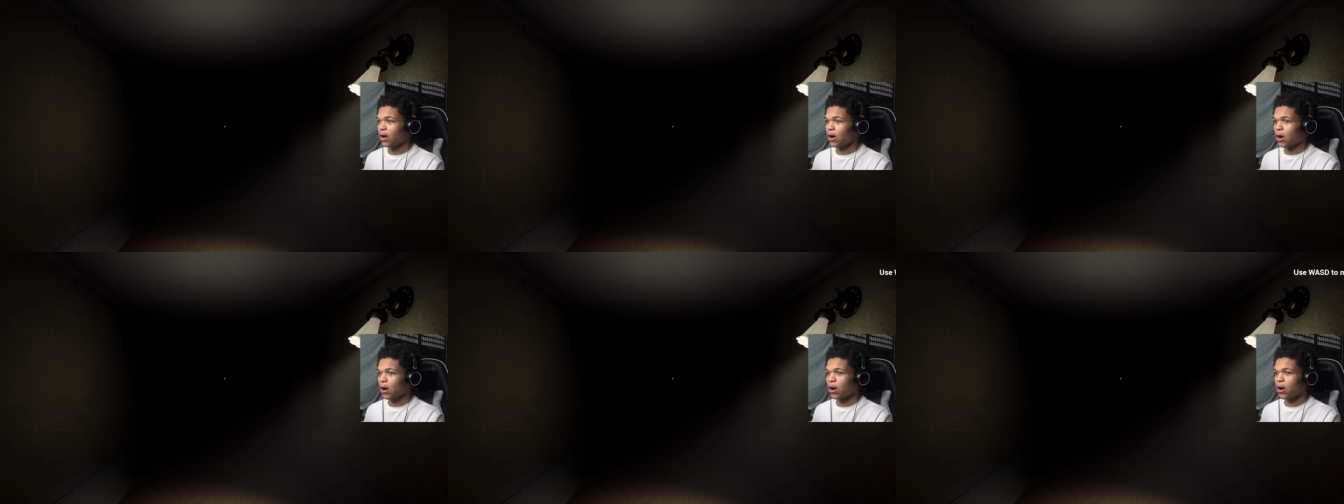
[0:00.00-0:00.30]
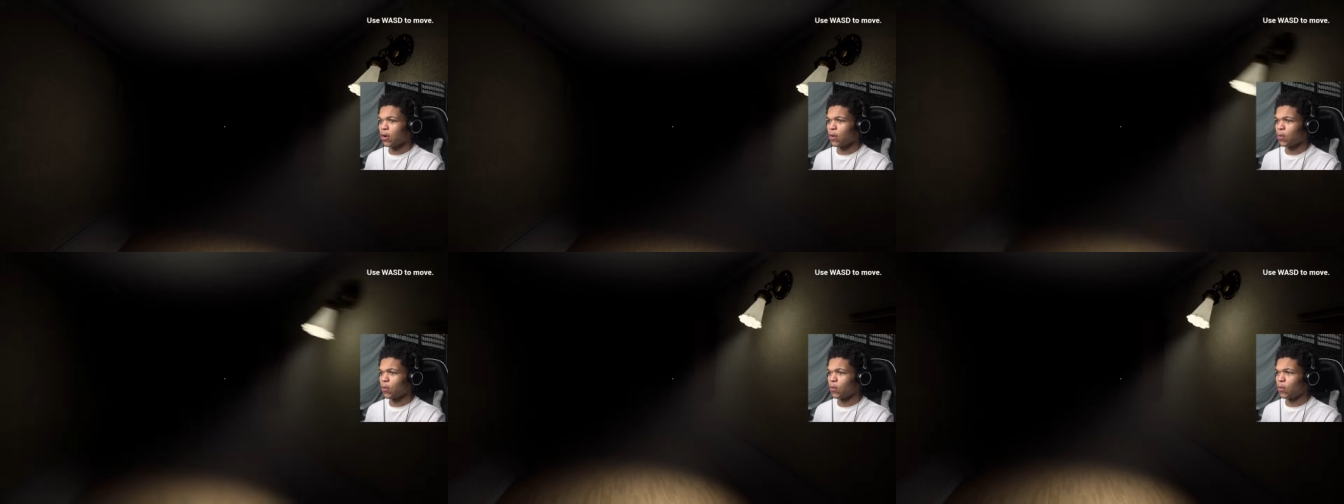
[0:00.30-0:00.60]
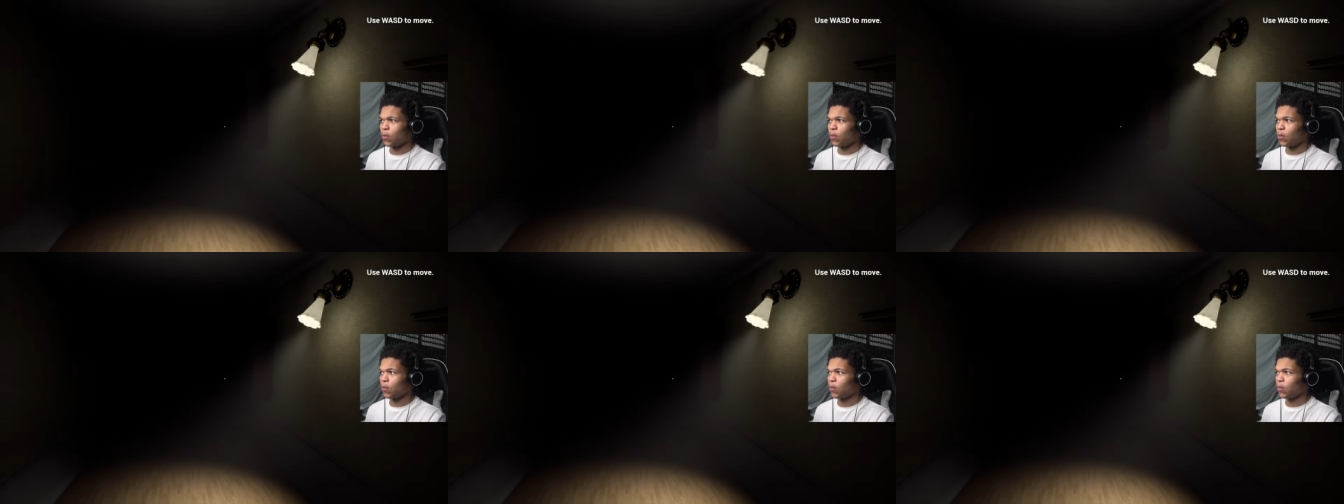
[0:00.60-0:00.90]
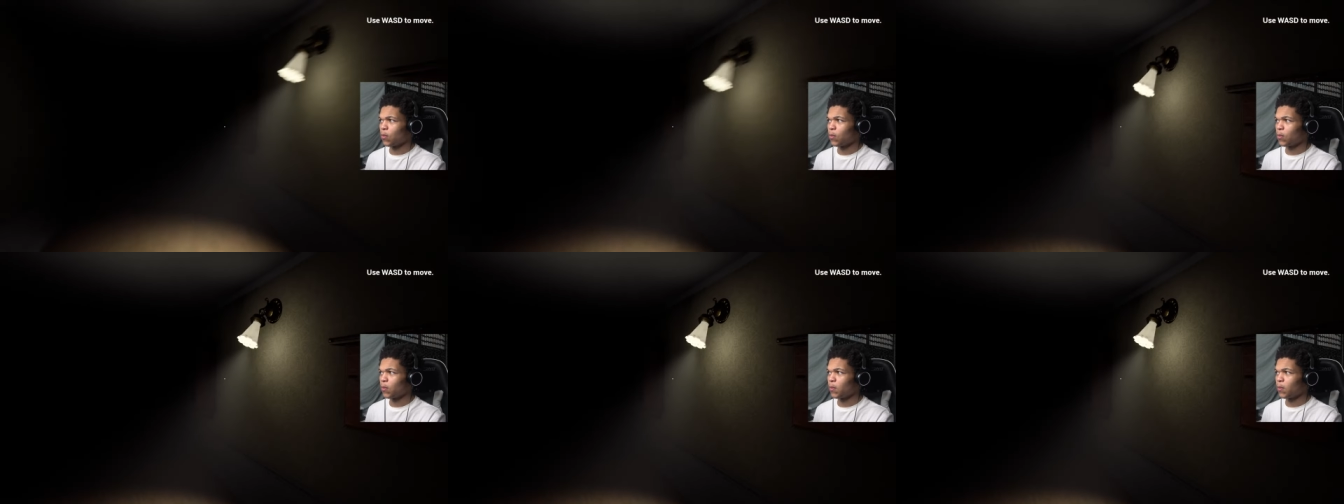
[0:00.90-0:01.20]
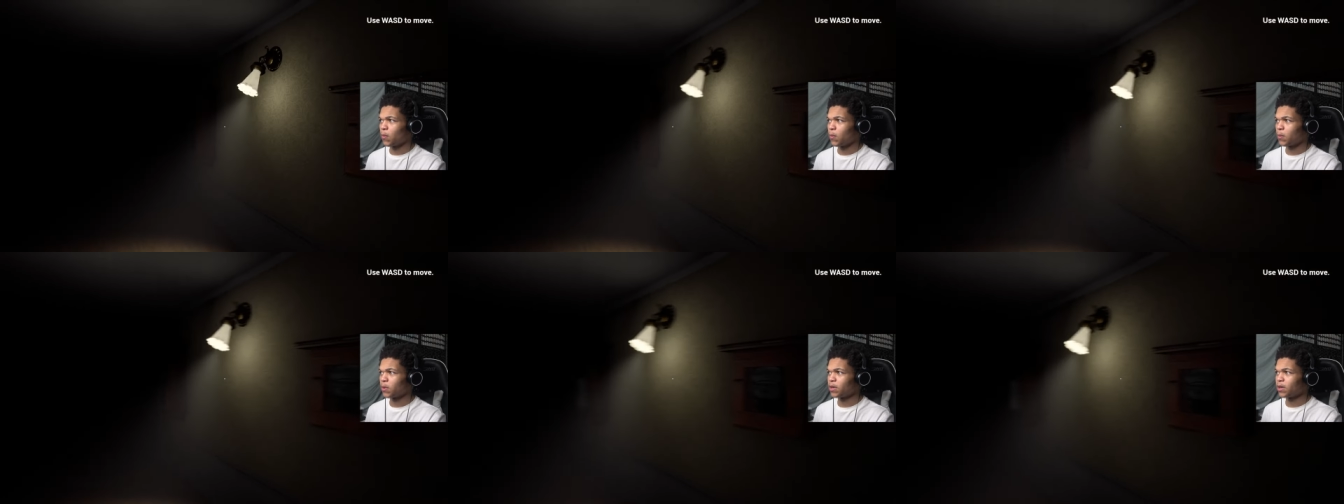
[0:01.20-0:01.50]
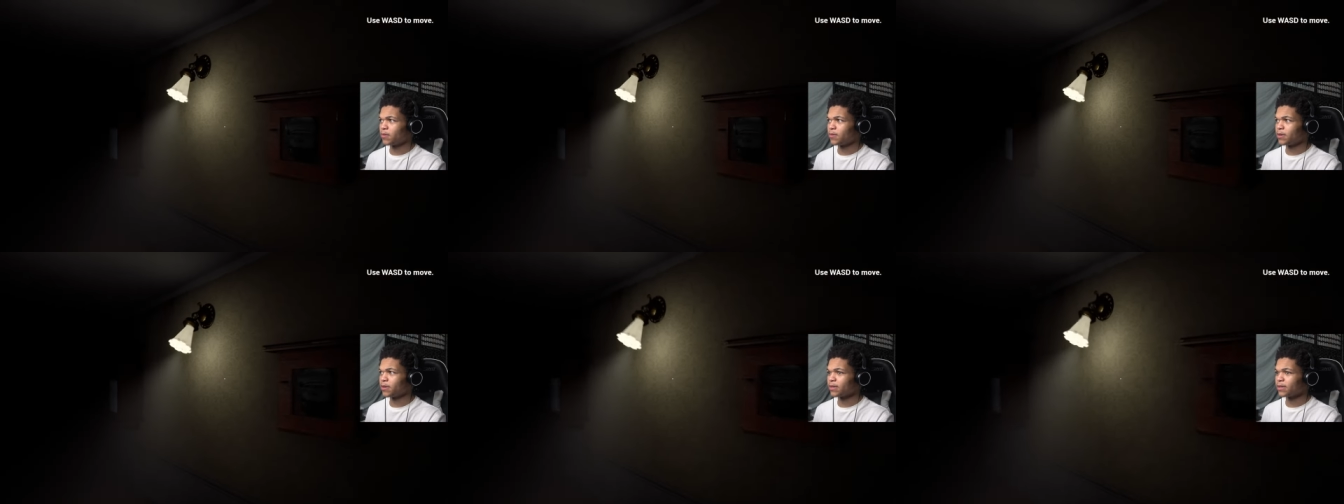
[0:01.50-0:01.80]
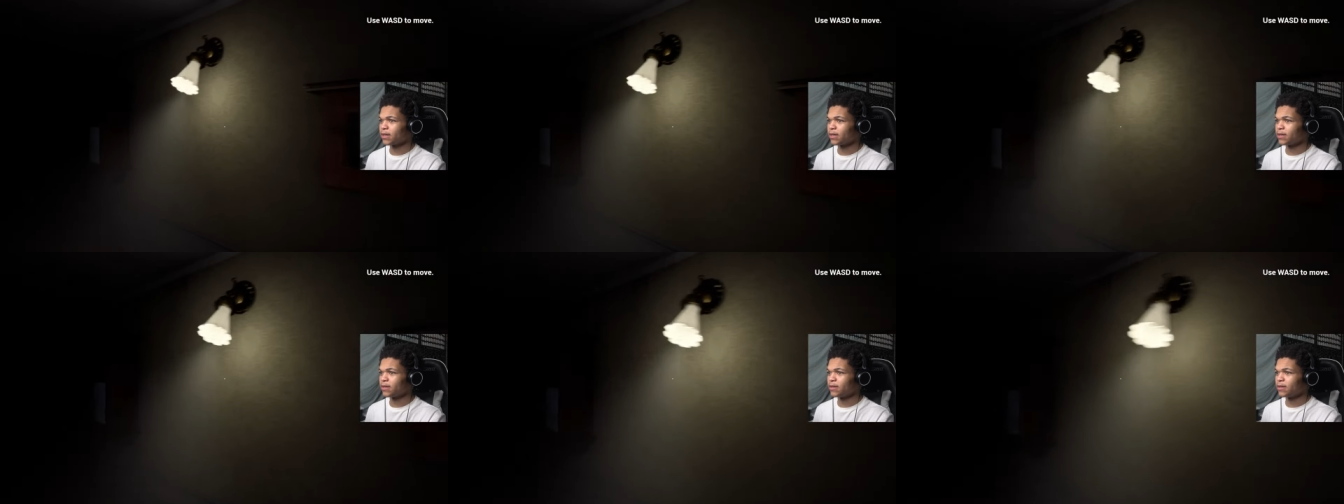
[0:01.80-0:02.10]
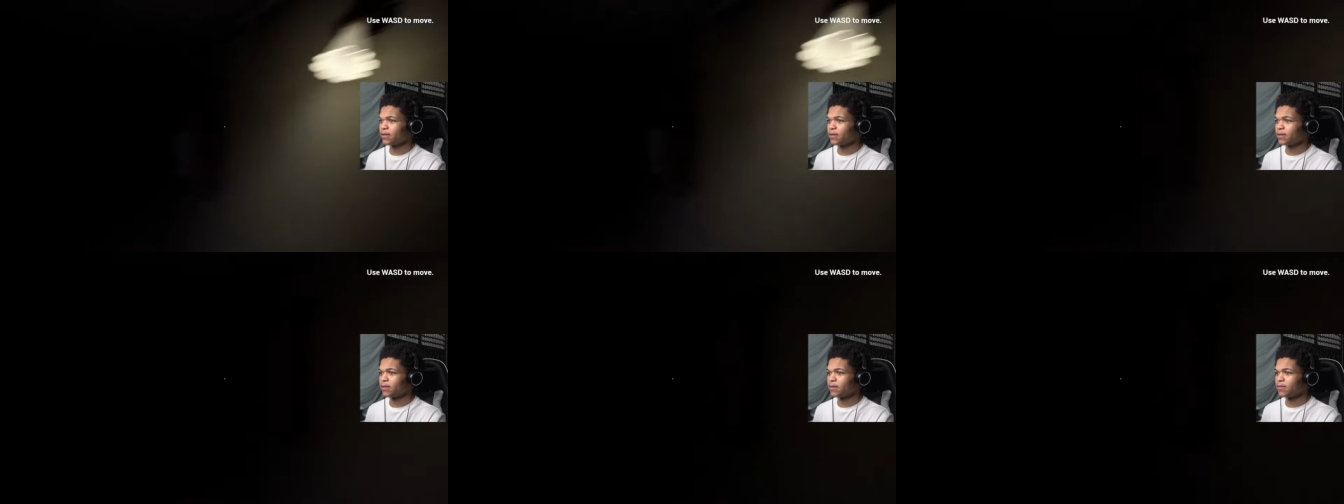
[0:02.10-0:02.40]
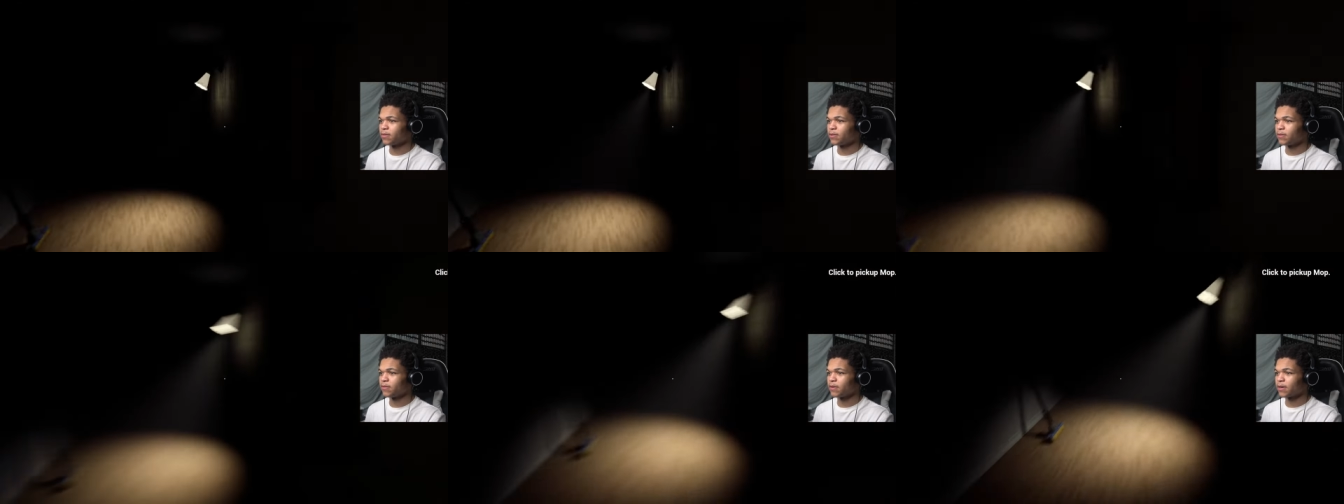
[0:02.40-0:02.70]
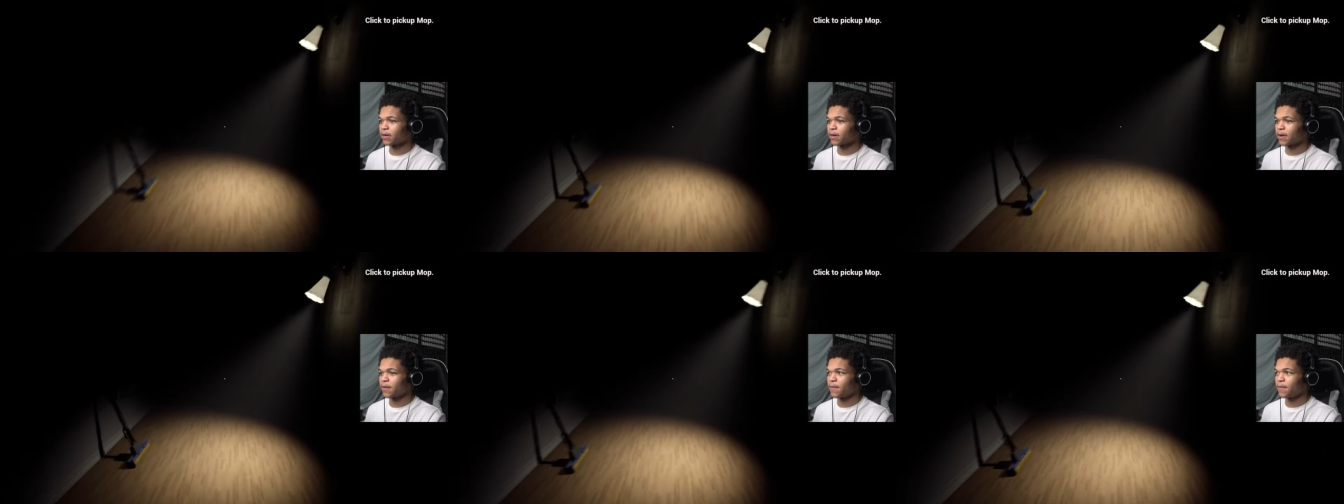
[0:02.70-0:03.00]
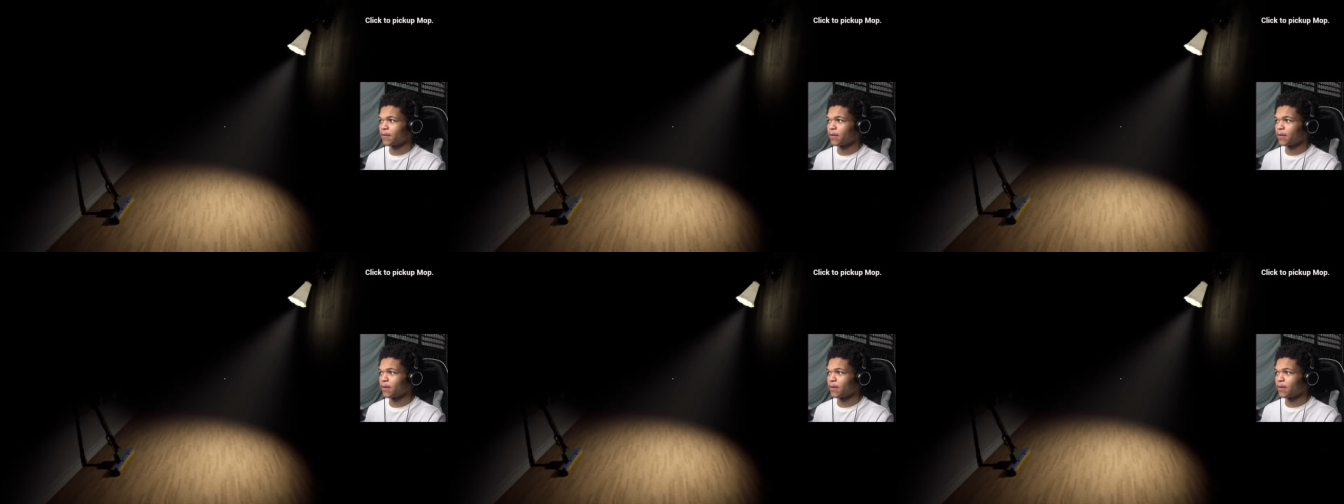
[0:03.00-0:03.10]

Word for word: Oh! WASD to move. Okay.